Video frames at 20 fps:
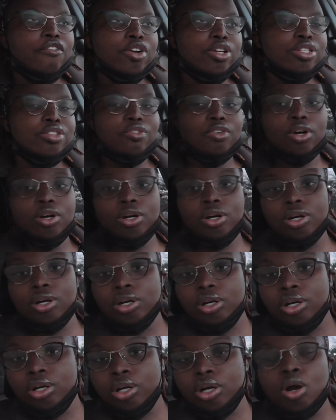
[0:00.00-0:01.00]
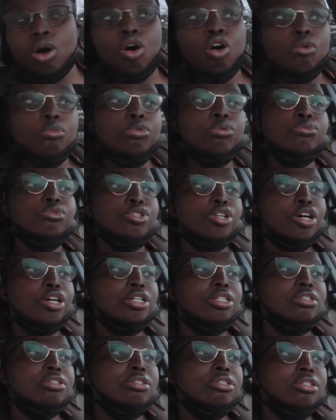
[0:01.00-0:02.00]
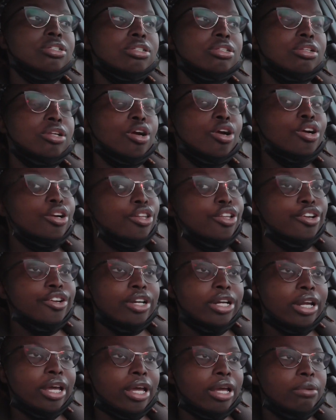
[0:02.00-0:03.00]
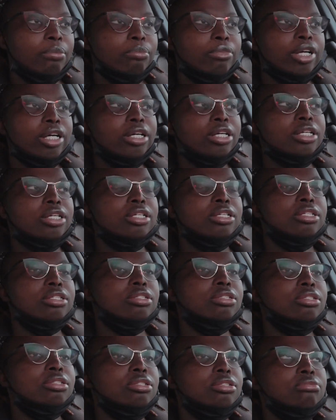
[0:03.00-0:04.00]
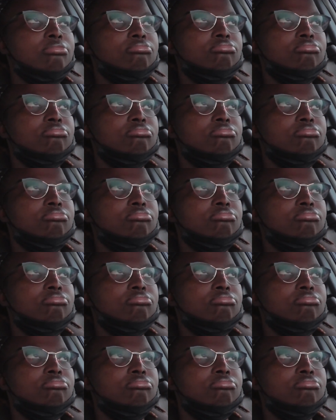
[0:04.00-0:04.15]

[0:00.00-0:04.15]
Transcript: First of all, homeroom starts earlier than that because